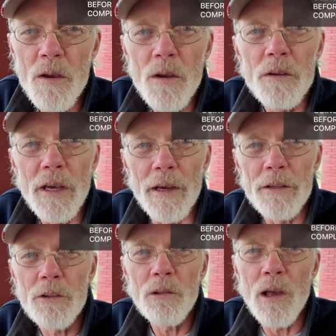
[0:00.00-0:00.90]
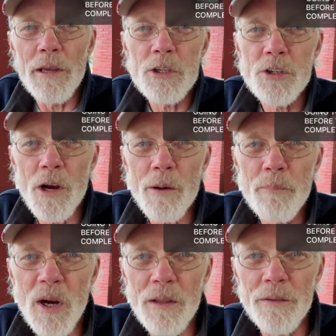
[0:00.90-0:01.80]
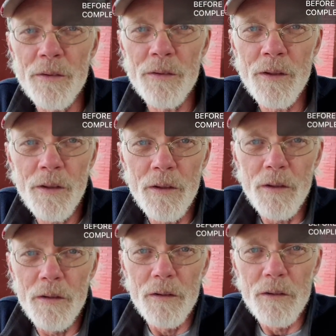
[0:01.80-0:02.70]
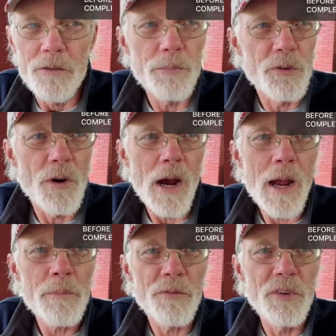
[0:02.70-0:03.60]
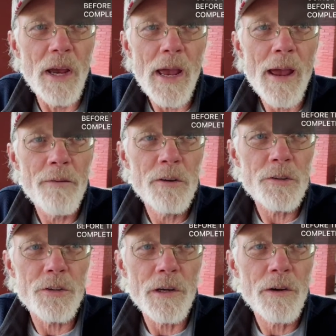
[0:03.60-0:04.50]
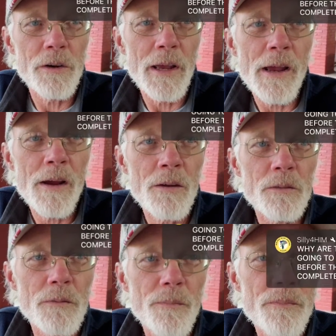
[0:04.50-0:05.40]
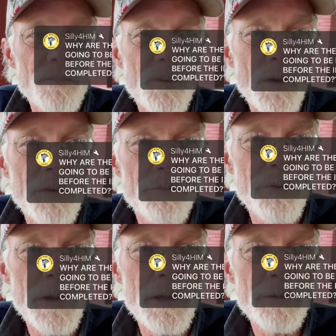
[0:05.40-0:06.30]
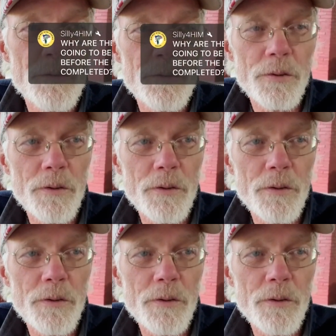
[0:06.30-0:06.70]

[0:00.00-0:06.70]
Yeah, hit the like, share button, subscribe if you haven't, share it out, tell your friends.